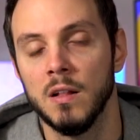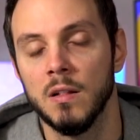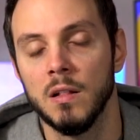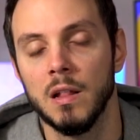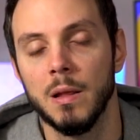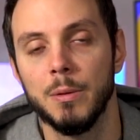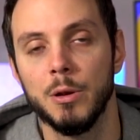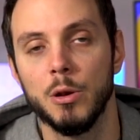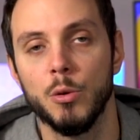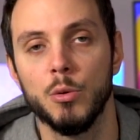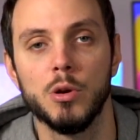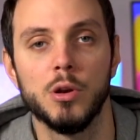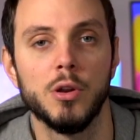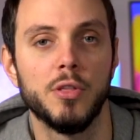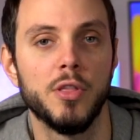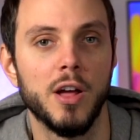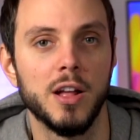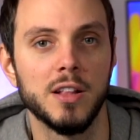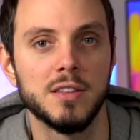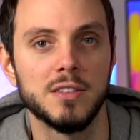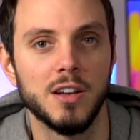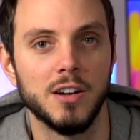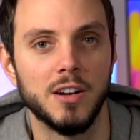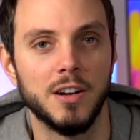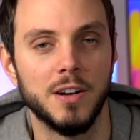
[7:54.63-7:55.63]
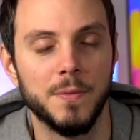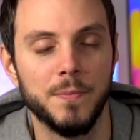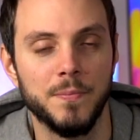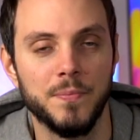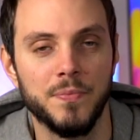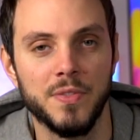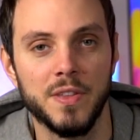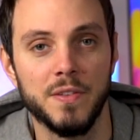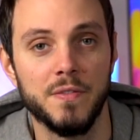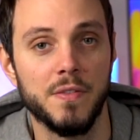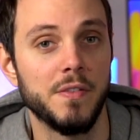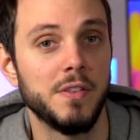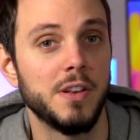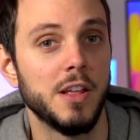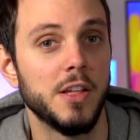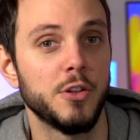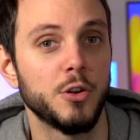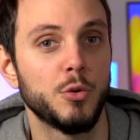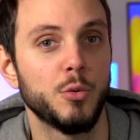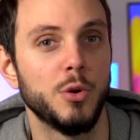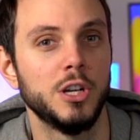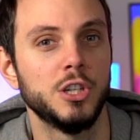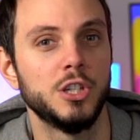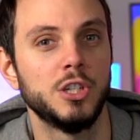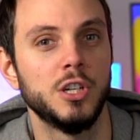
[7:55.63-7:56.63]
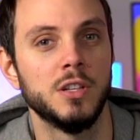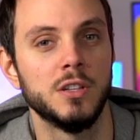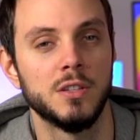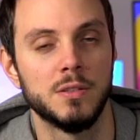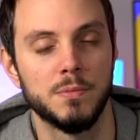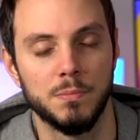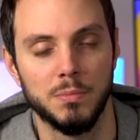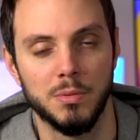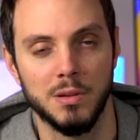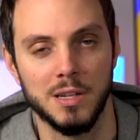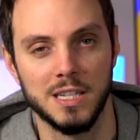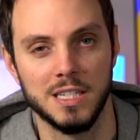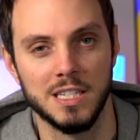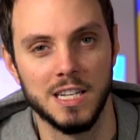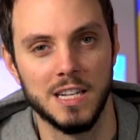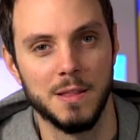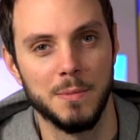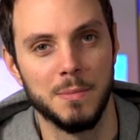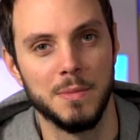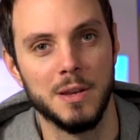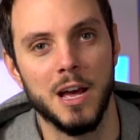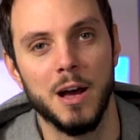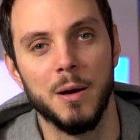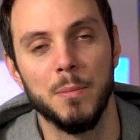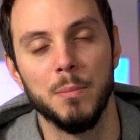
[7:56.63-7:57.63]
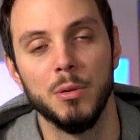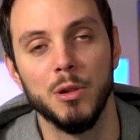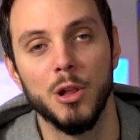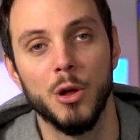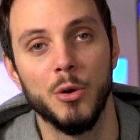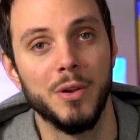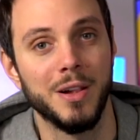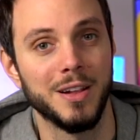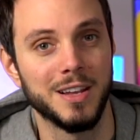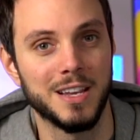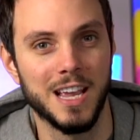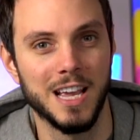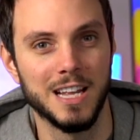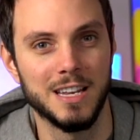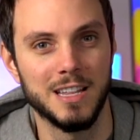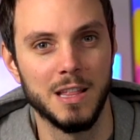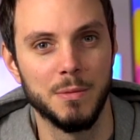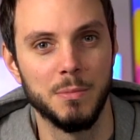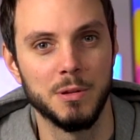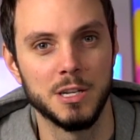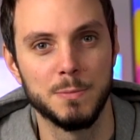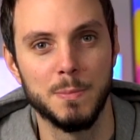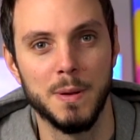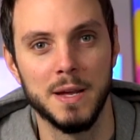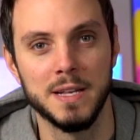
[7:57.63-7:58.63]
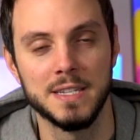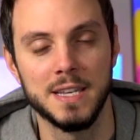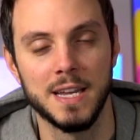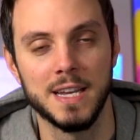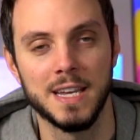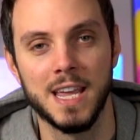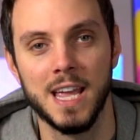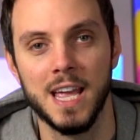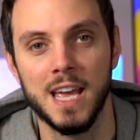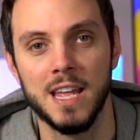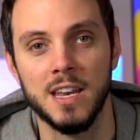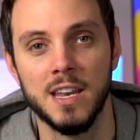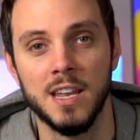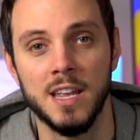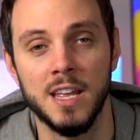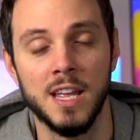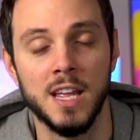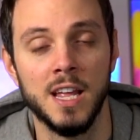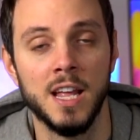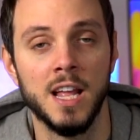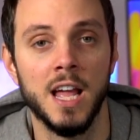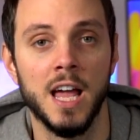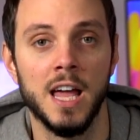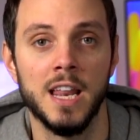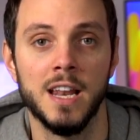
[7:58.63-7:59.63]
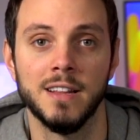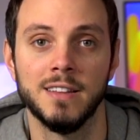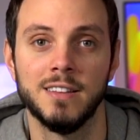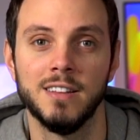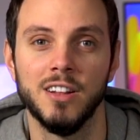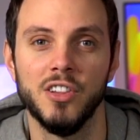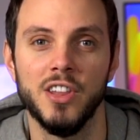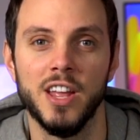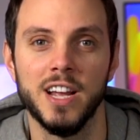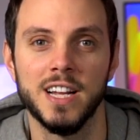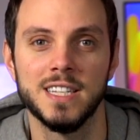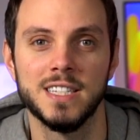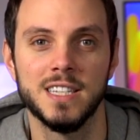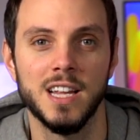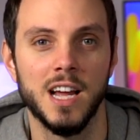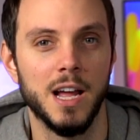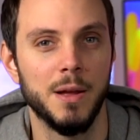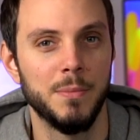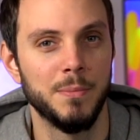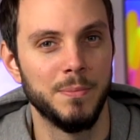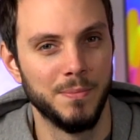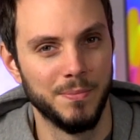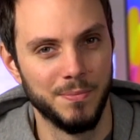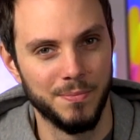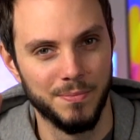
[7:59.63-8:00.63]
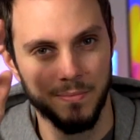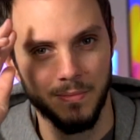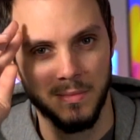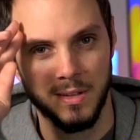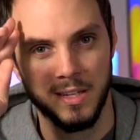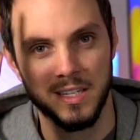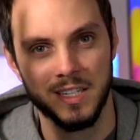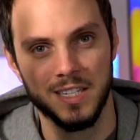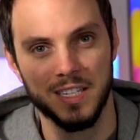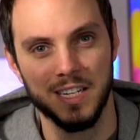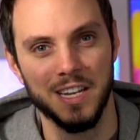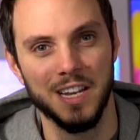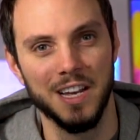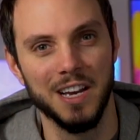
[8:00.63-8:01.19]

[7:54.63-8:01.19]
Let me know what your thoughts are. If you have any other questions, please leave them down below and I'll get to them as best I can. And until next time, see